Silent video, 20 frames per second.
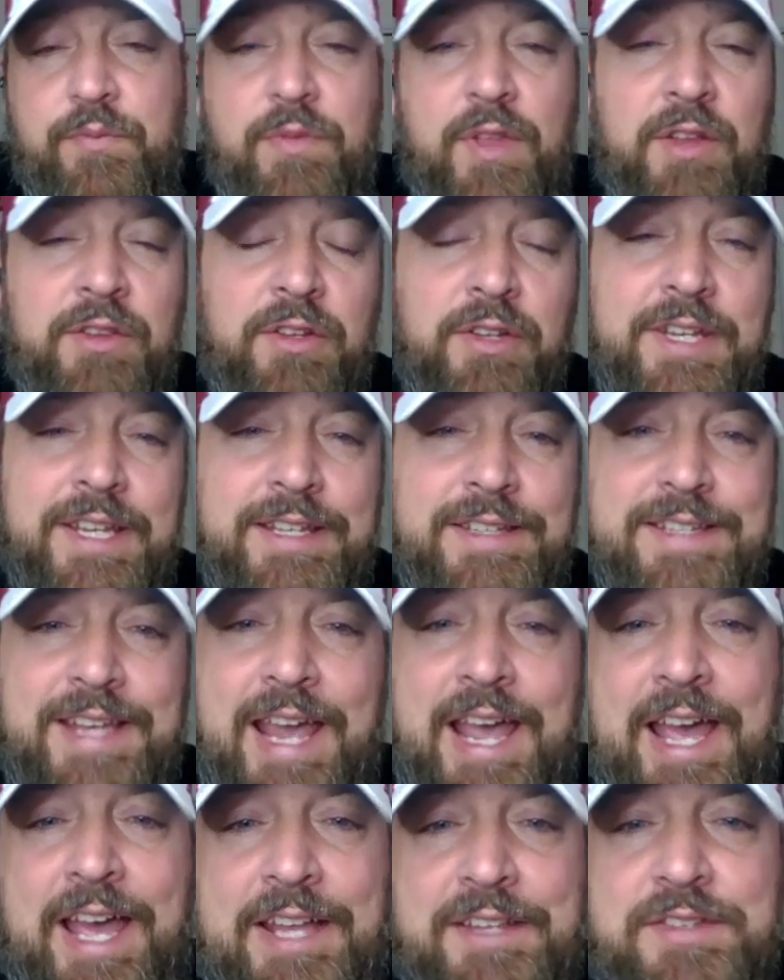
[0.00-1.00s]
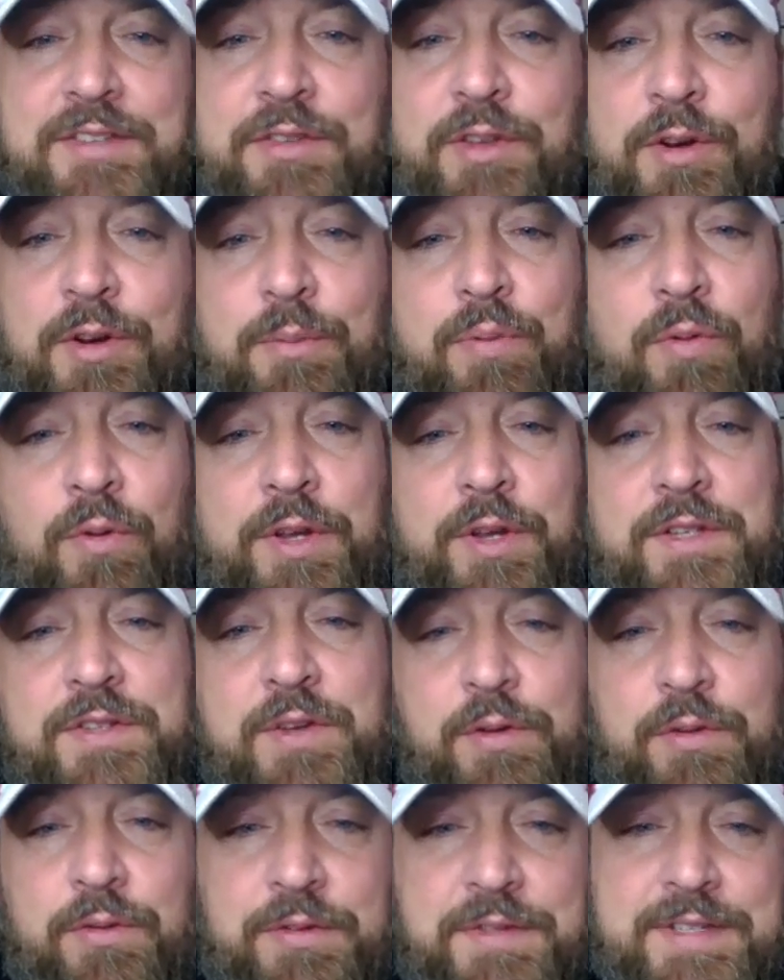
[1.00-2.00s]
looking to add to their point
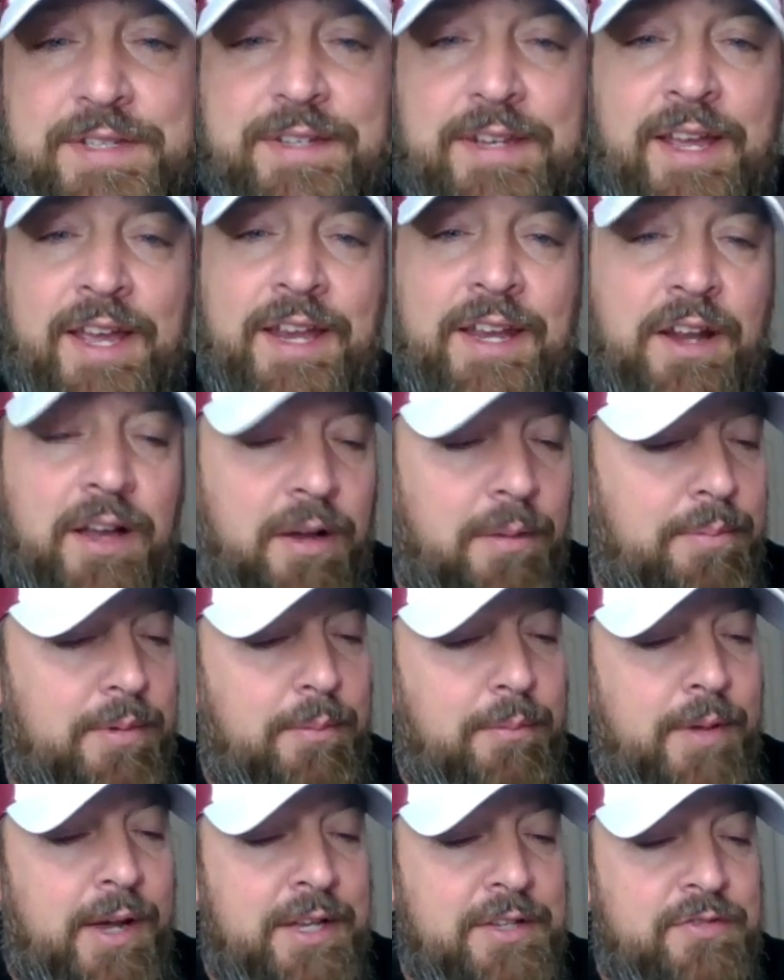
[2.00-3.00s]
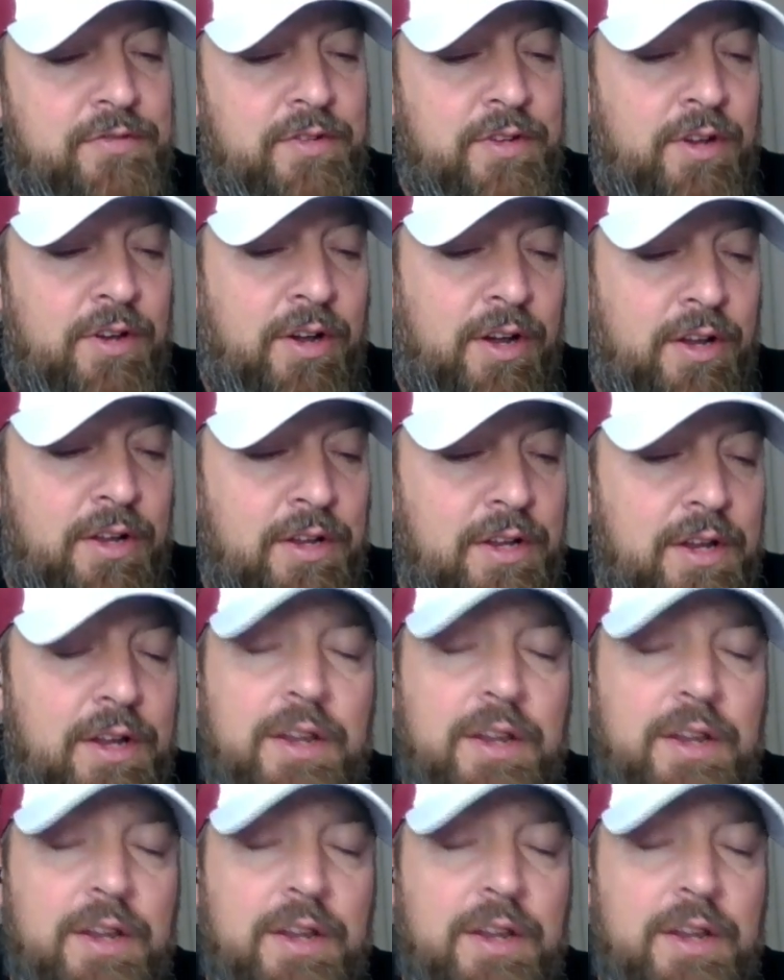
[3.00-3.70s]
total tonight up in Montreal.